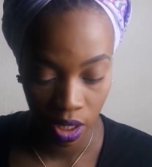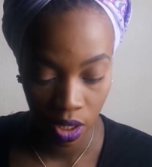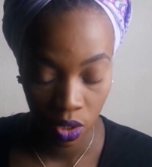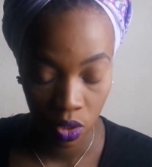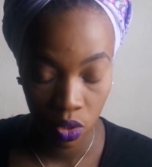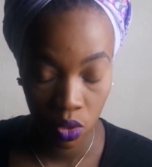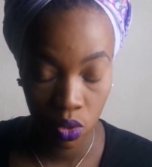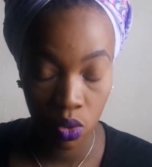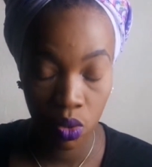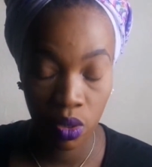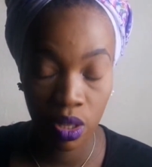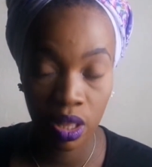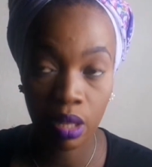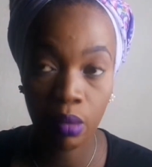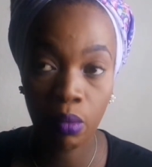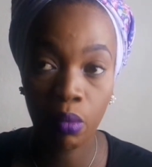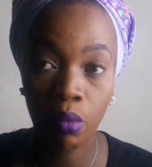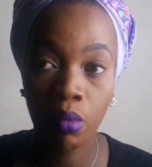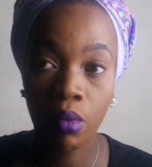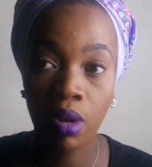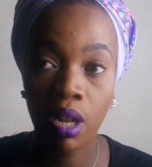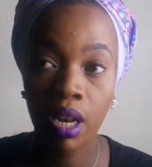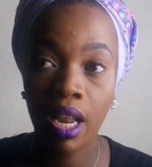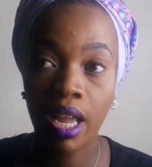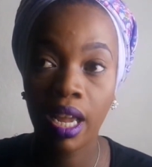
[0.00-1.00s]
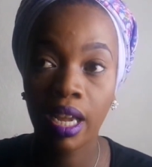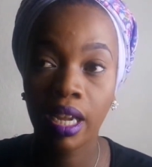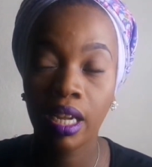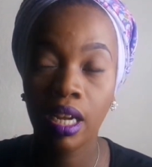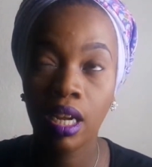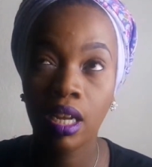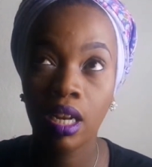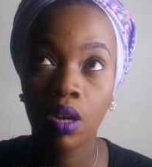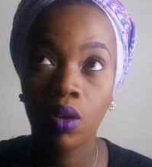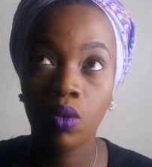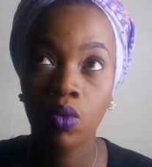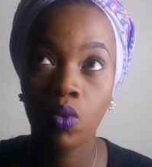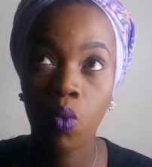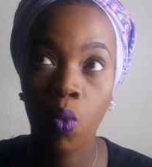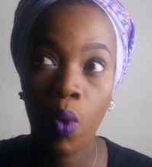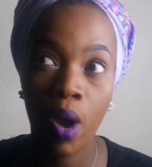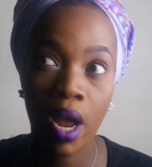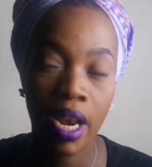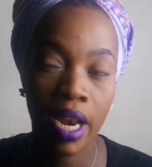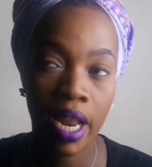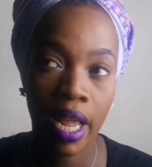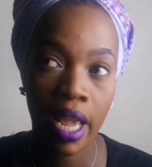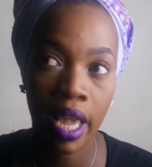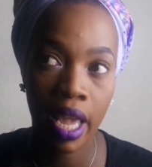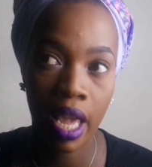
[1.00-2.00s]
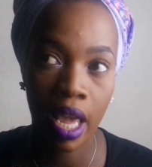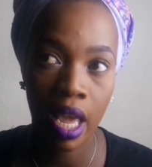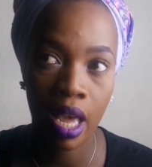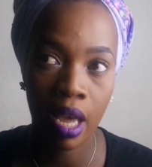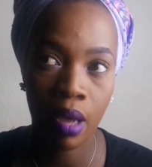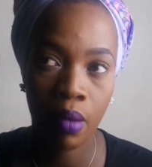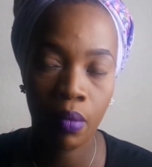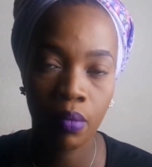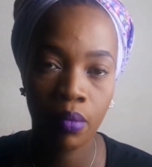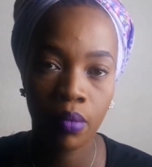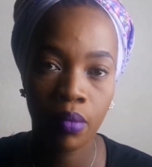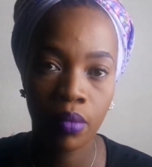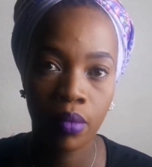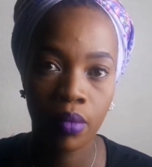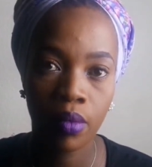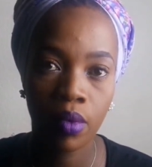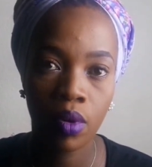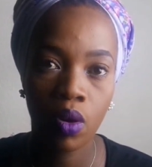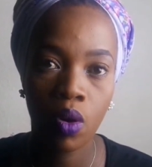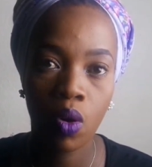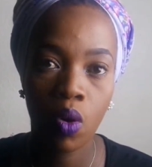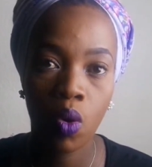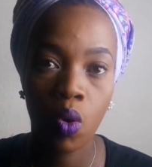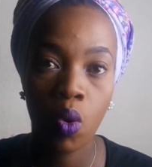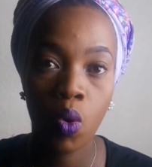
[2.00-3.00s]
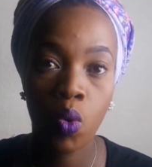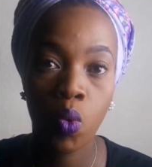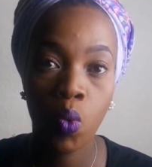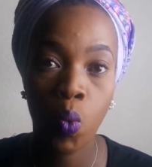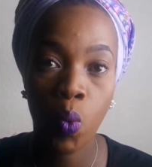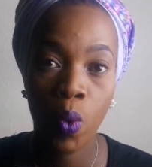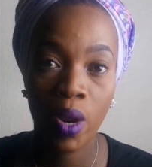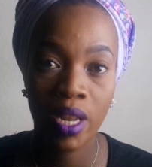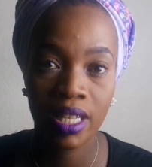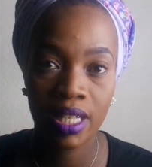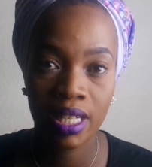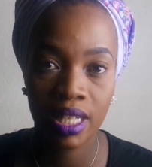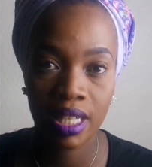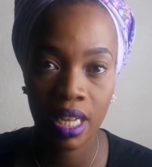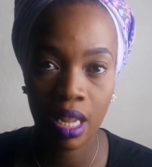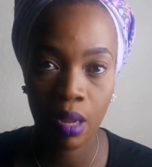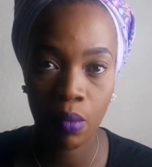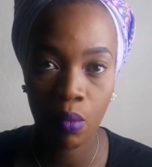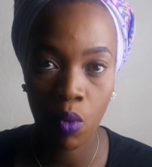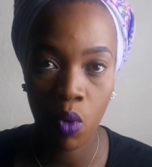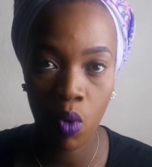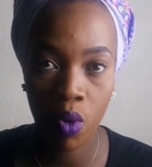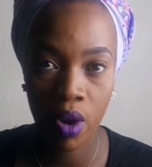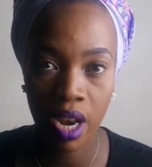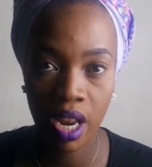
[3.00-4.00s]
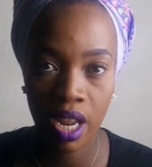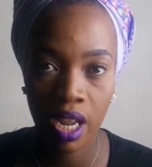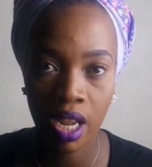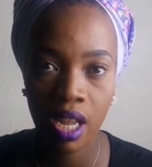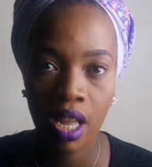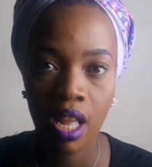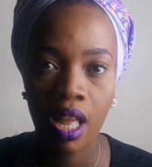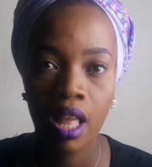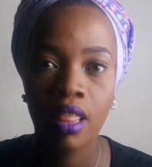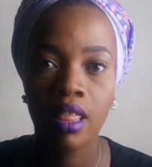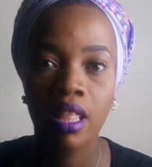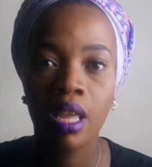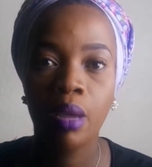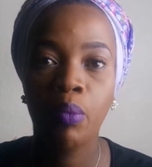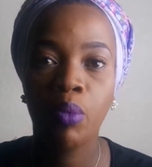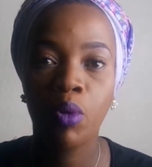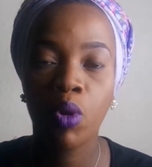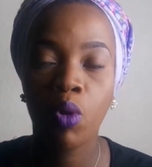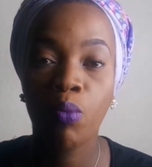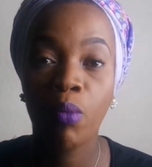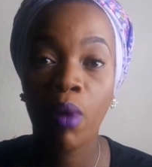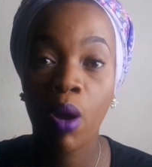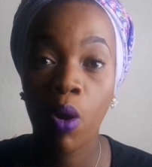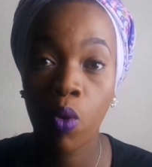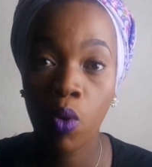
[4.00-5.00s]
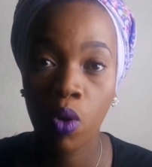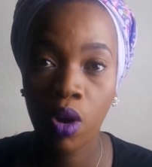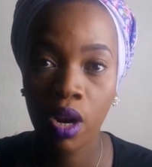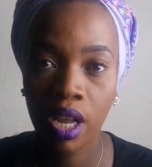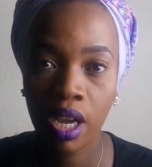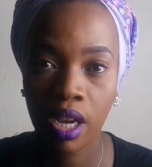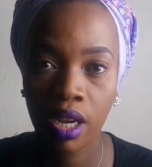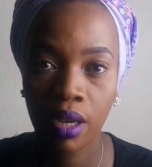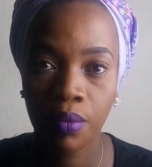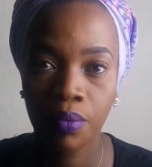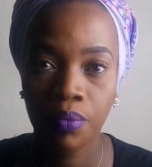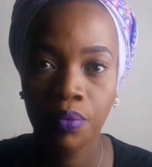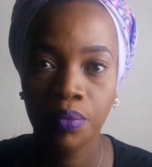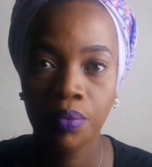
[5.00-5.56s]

So in the around 1 a.m. on Wednesday morning, they broke my water.